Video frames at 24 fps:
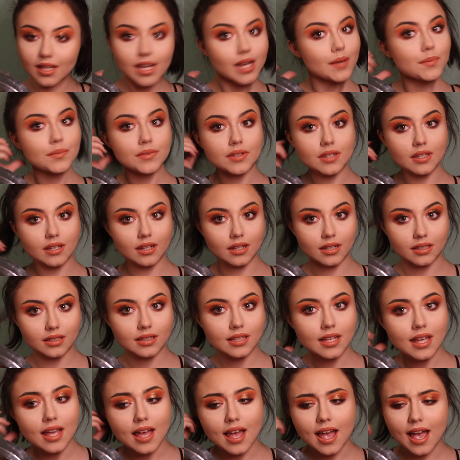I'm
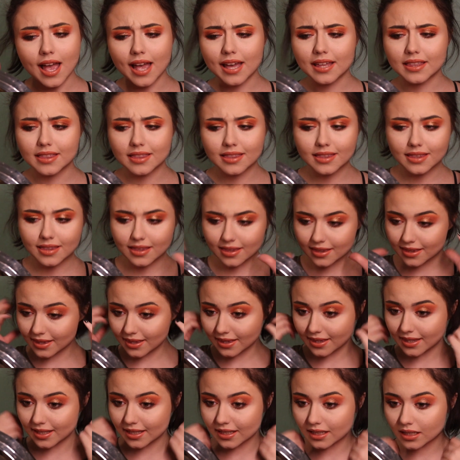done. I
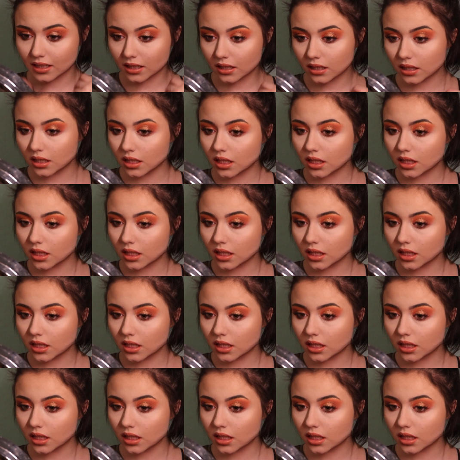think